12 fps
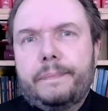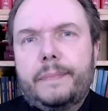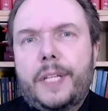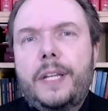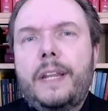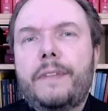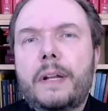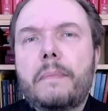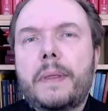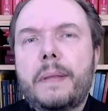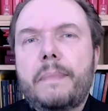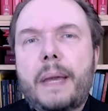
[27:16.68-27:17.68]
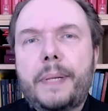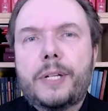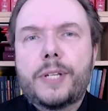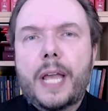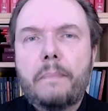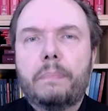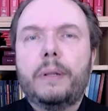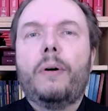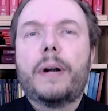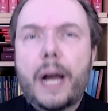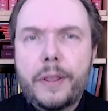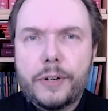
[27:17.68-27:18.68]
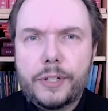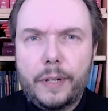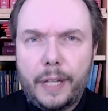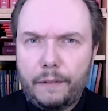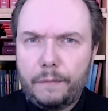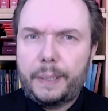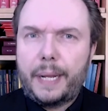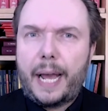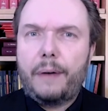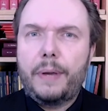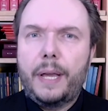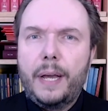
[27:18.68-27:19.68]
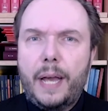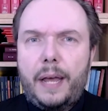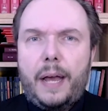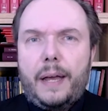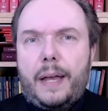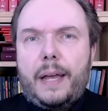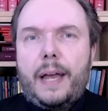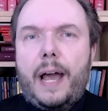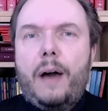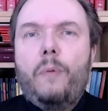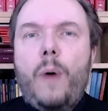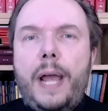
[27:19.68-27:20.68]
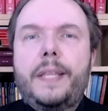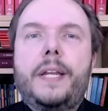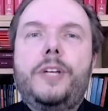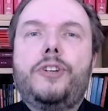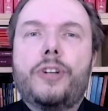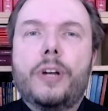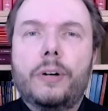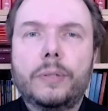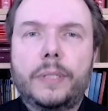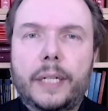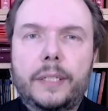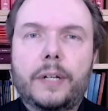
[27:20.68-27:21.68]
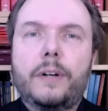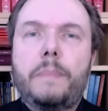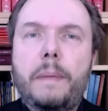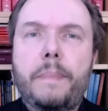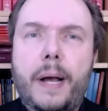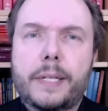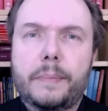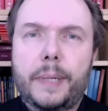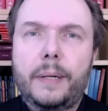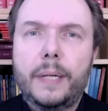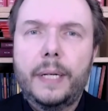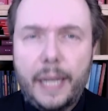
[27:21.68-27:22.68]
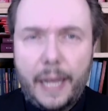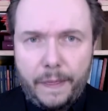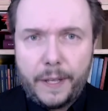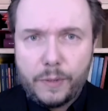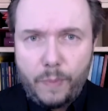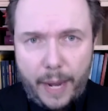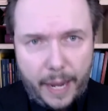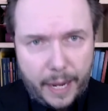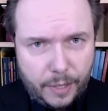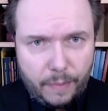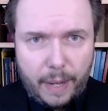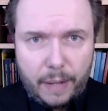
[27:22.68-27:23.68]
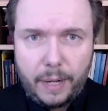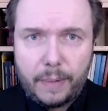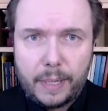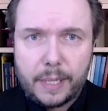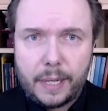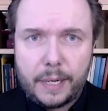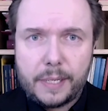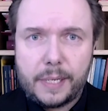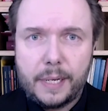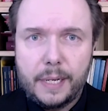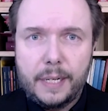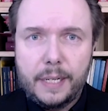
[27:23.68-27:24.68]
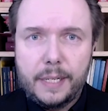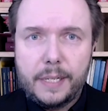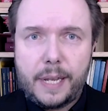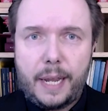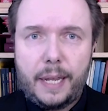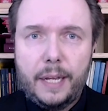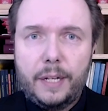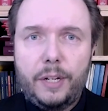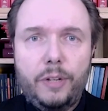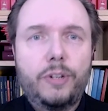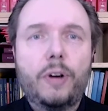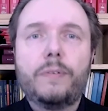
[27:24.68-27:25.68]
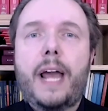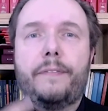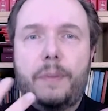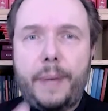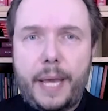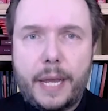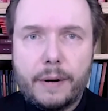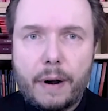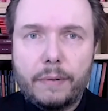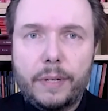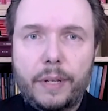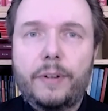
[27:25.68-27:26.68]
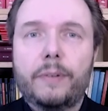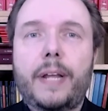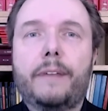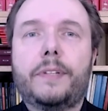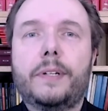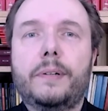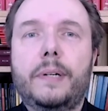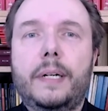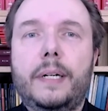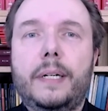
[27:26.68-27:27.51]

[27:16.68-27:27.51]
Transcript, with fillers: didn't even maybe to say implore others to live, but how he uh, a way that he showed that could be possible. in this way, as you well know, Winston, is saying you don't have to be a hero. You don't have to